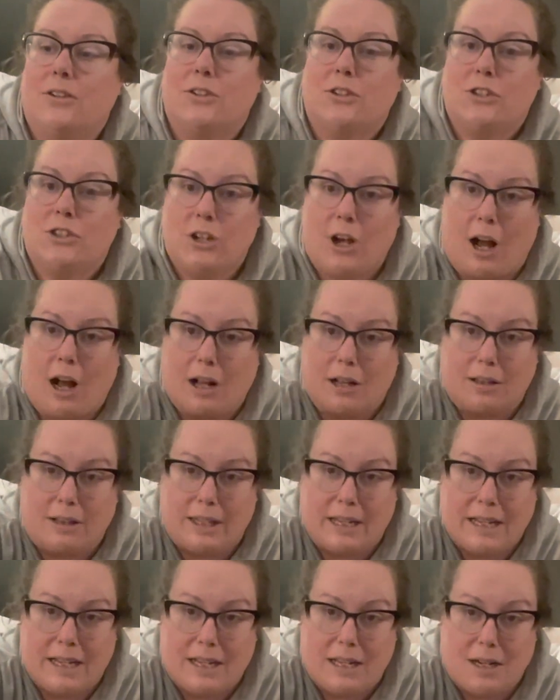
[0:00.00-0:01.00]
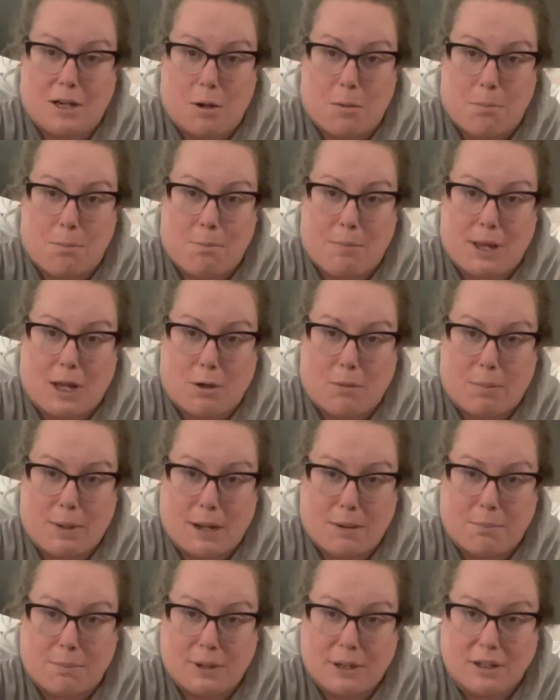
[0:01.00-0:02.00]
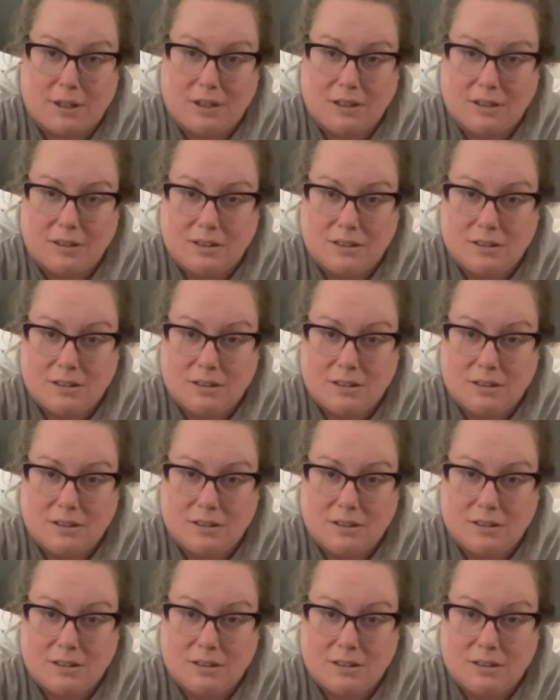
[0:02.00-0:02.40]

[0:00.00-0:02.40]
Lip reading: Chocolate bell pepper,